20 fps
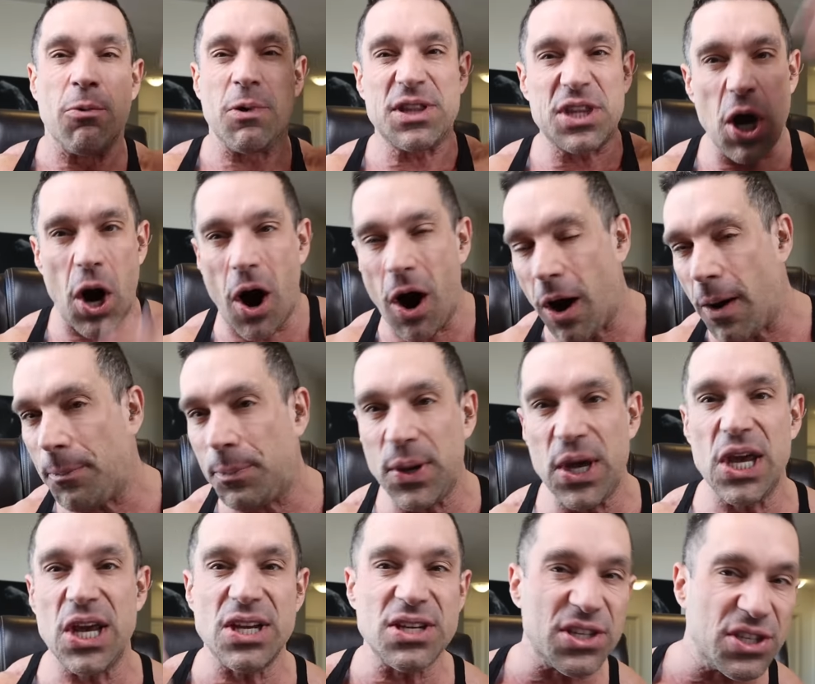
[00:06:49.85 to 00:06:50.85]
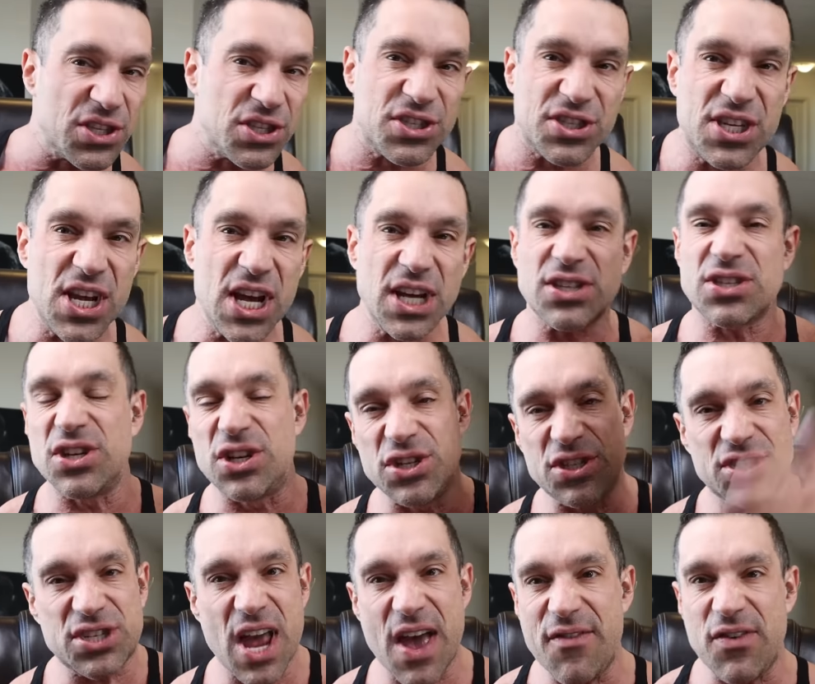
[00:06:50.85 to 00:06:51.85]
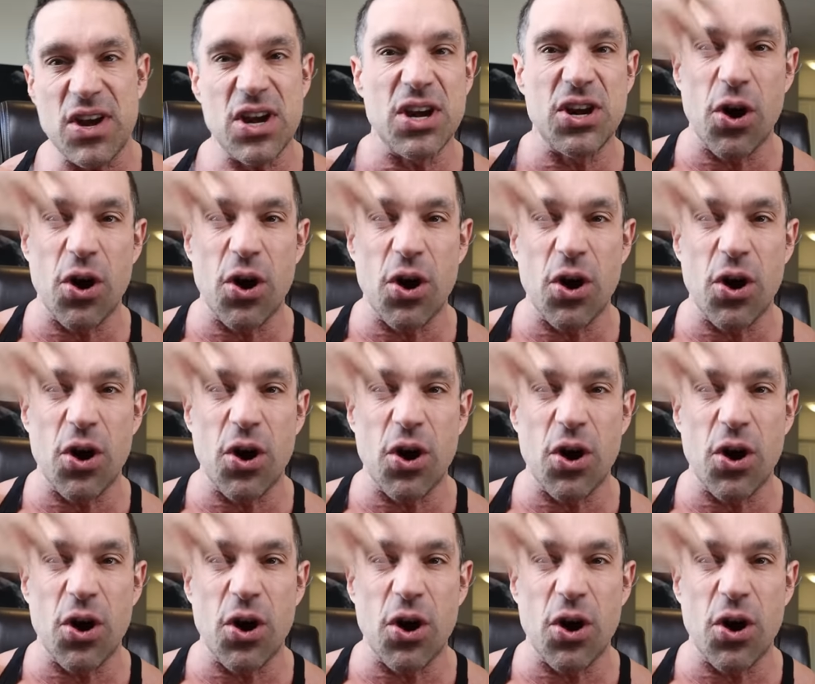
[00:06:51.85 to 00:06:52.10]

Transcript: with the RP and the six and the seven